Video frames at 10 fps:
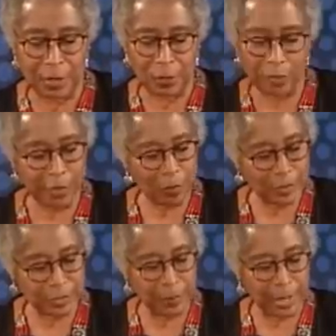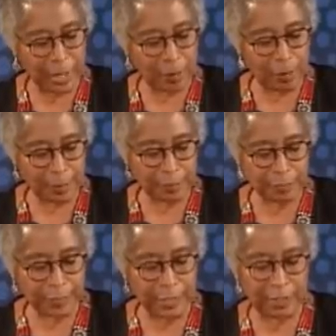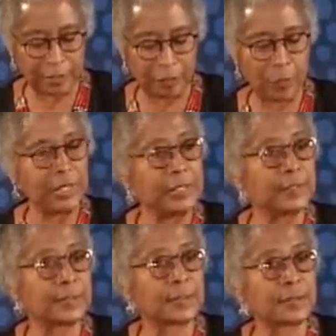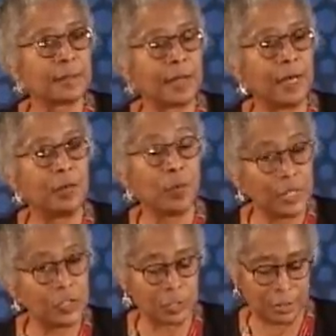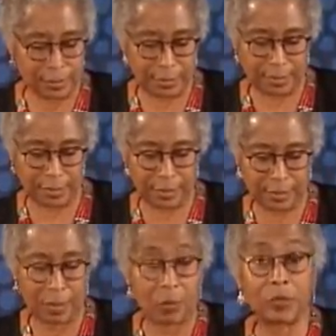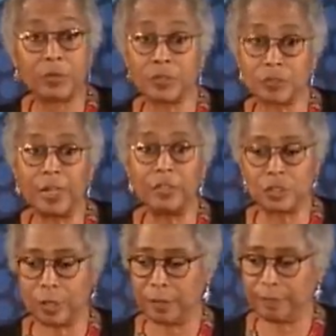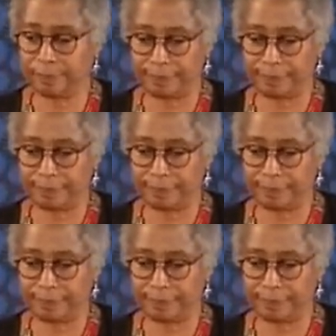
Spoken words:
where there was a palpable feeling of peace and patience with the stranger.